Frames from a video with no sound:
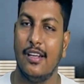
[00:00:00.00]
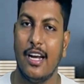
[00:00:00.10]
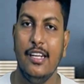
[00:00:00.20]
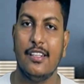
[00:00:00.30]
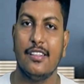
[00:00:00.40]

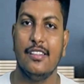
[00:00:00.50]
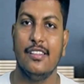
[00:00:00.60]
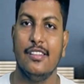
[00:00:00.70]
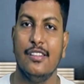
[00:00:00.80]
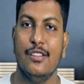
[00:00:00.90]
Right?
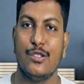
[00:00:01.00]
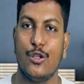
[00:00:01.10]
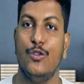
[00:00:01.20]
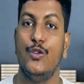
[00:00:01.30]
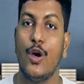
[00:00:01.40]

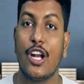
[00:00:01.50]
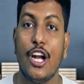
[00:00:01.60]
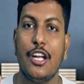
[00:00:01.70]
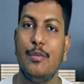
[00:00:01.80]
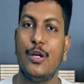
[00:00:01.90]
So if you are
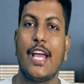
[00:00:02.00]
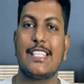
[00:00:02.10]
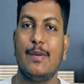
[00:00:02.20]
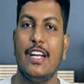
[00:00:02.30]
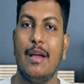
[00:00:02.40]
not able to
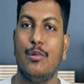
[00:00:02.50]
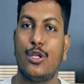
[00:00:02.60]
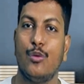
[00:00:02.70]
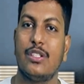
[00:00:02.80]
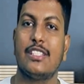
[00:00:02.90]
explain
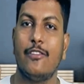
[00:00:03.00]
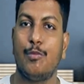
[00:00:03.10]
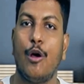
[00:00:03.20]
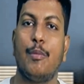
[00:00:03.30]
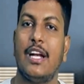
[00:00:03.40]
about
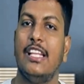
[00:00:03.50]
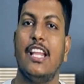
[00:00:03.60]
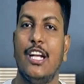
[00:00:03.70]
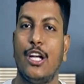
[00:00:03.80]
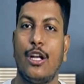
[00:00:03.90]
yourself properly in
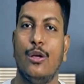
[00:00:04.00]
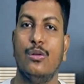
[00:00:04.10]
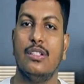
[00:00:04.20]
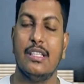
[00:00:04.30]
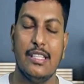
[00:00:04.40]
the interview,
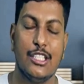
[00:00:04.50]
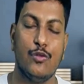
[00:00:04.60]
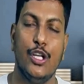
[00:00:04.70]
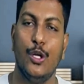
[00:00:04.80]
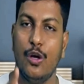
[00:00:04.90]
this
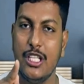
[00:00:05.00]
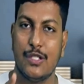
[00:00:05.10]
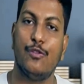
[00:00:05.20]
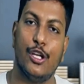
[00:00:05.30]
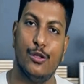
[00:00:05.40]
video
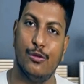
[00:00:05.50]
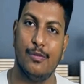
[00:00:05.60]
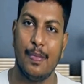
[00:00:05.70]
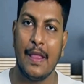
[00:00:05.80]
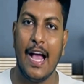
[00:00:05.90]
is for you.
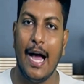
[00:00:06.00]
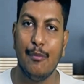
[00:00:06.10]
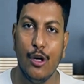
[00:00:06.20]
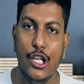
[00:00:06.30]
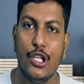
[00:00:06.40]

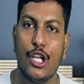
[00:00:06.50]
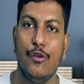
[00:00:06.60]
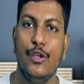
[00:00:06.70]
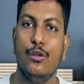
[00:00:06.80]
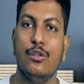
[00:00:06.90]
I'm going to
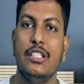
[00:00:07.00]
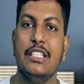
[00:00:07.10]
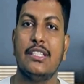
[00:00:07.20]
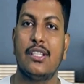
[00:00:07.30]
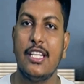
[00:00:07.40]
give you
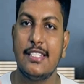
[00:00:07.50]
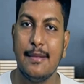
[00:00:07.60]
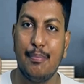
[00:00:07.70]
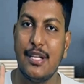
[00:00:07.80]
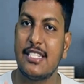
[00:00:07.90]
3
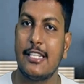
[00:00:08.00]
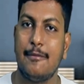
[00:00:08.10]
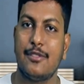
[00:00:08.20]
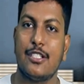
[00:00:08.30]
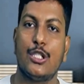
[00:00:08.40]
simple
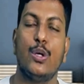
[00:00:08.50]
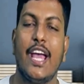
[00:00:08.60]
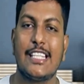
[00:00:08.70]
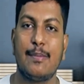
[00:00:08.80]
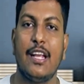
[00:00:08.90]
steps to
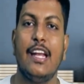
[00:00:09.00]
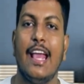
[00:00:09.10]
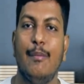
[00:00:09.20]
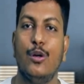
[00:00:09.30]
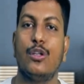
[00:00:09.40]
explain
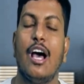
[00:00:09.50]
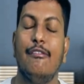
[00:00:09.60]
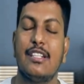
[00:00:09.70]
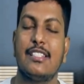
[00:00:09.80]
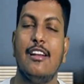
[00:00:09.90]
about
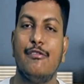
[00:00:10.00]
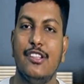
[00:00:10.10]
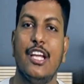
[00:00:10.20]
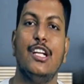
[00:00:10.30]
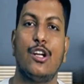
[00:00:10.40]
ourselves
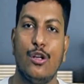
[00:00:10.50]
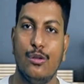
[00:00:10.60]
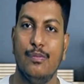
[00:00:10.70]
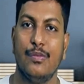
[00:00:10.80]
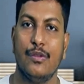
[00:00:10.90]
in the
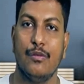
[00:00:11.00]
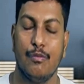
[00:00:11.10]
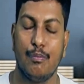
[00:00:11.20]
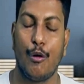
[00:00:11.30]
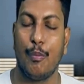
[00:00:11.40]
interview
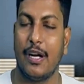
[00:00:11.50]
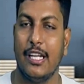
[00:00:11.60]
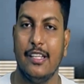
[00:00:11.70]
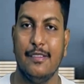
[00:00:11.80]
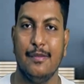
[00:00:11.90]
properly.